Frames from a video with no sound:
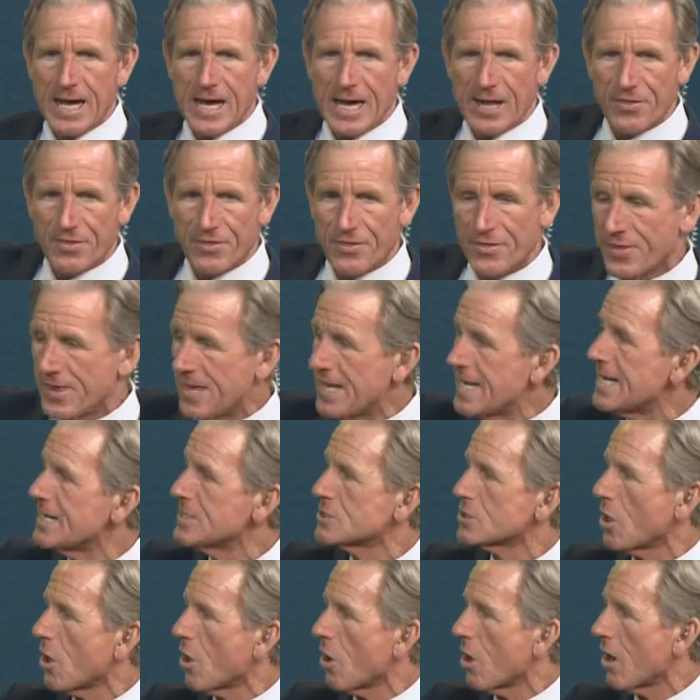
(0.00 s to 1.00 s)
Uh,
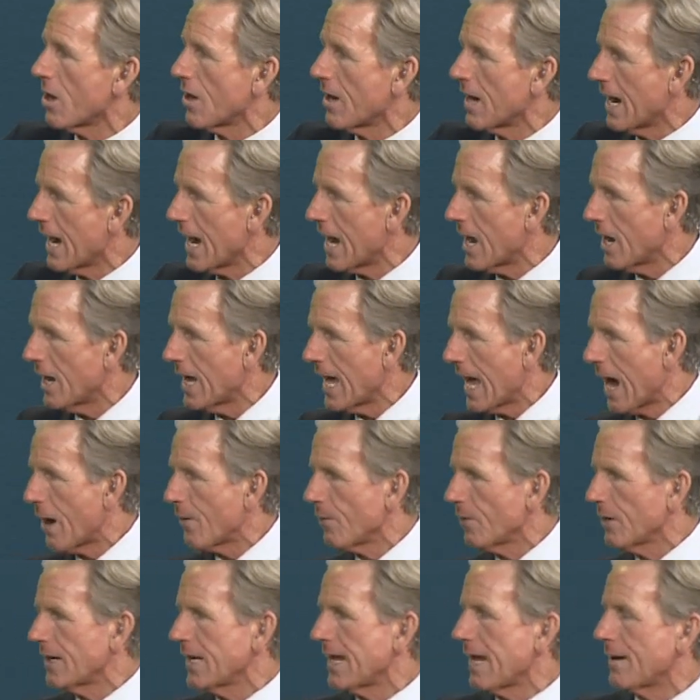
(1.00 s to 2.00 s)
these are uh,
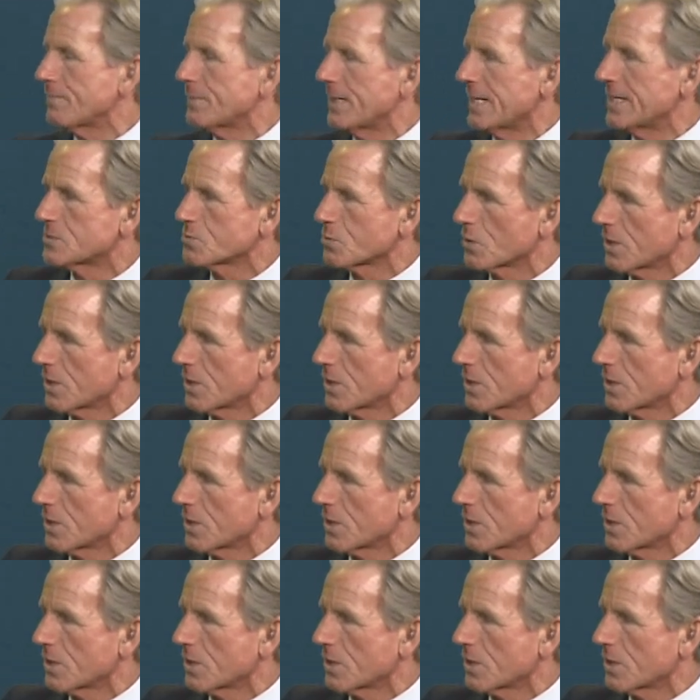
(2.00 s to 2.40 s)
hourly updates